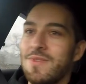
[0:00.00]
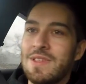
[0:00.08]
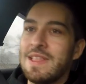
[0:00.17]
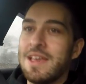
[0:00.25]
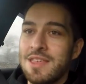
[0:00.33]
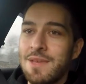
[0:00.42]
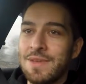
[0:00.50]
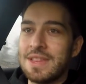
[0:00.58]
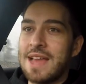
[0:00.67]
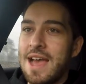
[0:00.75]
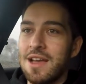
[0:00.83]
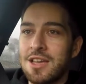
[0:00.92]
there's something
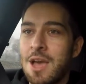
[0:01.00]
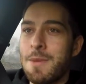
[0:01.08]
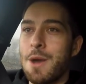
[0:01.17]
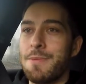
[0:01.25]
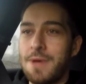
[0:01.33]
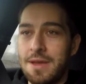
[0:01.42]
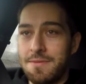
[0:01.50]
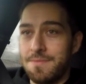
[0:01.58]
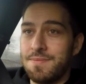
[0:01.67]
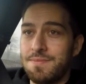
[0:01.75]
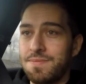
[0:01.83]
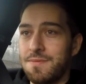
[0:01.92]
that come up
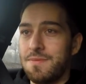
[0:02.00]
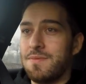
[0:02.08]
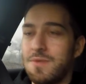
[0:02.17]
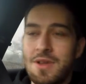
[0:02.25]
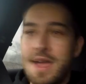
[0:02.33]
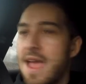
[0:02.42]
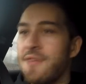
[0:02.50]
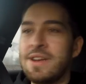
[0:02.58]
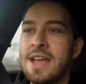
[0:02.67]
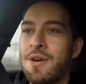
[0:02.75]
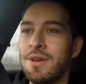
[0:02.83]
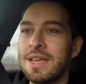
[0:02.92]
like every
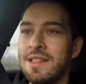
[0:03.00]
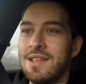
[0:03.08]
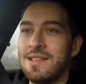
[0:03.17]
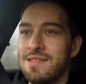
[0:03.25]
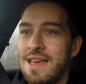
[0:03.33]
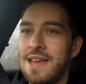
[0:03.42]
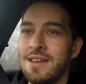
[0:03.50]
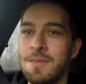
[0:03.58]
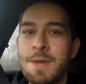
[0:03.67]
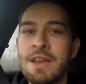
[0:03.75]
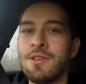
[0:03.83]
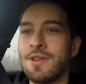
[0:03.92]
now and then,
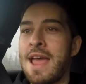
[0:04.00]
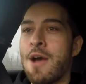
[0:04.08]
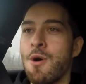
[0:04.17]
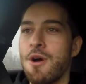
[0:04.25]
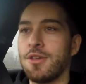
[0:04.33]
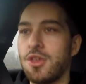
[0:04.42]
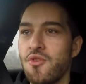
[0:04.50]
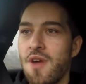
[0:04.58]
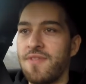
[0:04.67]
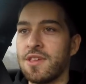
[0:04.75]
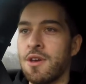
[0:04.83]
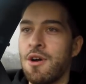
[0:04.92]
depending on how hard you
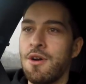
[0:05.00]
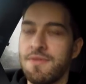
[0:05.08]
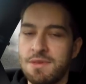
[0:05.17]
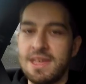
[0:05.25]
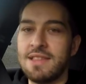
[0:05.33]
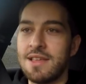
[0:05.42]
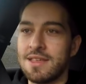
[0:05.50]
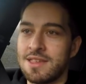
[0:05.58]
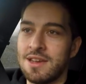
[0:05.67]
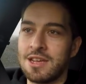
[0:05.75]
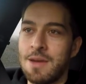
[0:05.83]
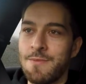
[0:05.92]
drive the car, obviously that it's
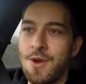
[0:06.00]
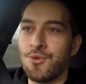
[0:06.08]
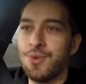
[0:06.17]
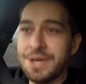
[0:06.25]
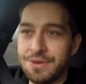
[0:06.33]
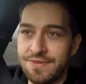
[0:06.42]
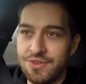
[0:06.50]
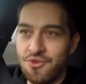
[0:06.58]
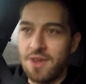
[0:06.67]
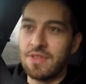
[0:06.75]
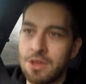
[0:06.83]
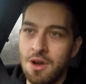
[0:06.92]
going to come around quicker if you
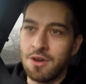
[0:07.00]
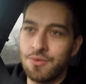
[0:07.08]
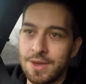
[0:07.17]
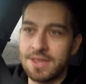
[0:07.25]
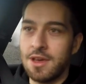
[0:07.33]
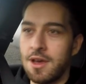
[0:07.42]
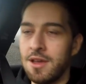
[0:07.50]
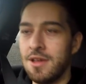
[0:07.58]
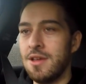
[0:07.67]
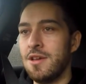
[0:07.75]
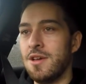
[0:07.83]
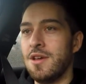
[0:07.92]
drive the car quicker,
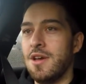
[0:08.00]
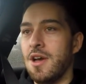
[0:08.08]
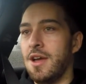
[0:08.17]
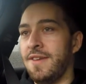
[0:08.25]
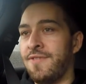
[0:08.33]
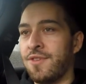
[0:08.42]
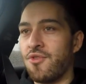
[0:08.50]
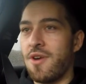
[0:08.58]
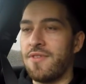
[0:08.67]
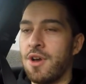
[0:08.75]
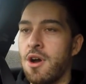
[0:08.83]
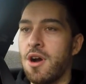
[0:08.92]
if you
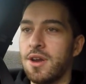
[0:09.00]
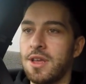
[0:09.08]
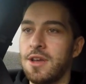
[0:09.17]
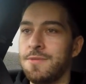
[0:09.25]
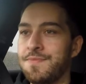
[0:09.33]
drive it harder,